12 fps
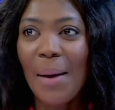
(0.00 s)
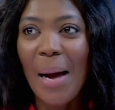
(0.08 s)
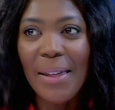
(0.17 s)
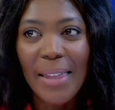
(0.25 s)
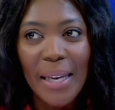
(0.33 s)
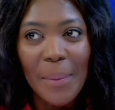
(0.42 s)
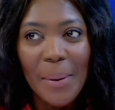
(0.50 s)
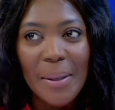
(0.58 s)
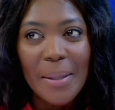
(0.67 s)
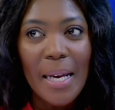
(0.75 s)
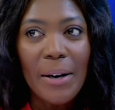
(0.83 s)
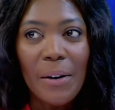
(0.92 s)
Uh, I think we
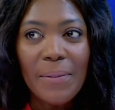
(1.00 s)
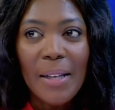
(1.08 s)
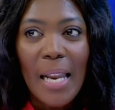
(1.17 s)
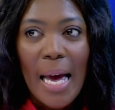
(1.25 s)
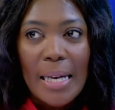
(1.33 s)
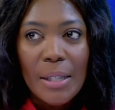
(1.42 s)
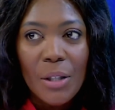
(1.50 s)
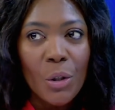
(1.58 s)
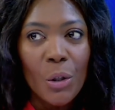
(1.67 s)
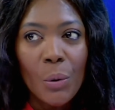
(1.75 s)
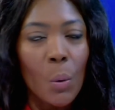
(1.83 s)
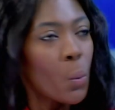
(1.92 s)
would turn off the lights
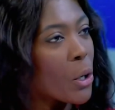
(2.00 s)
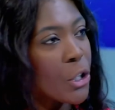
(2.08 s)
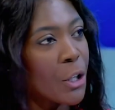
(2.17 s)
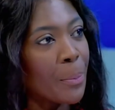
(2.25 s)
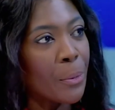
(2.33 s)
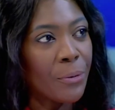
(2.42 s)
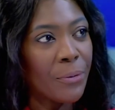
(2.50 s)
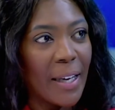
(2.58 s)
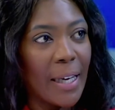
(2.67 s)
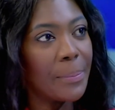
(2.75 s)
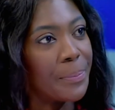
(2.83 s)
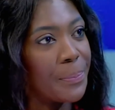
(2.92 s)
to watch a movie.